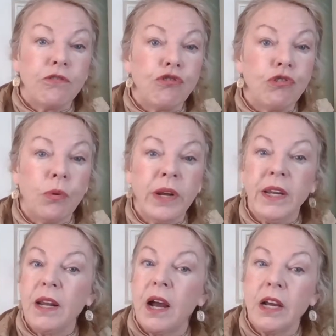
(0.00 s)

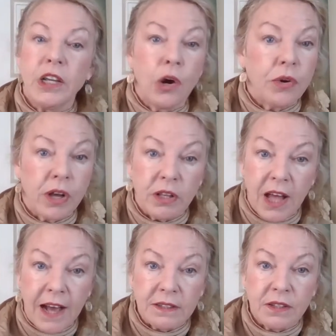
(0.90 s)
Join a yoga
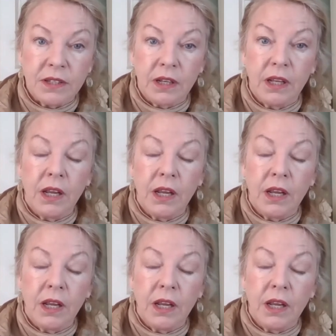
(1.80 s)
class.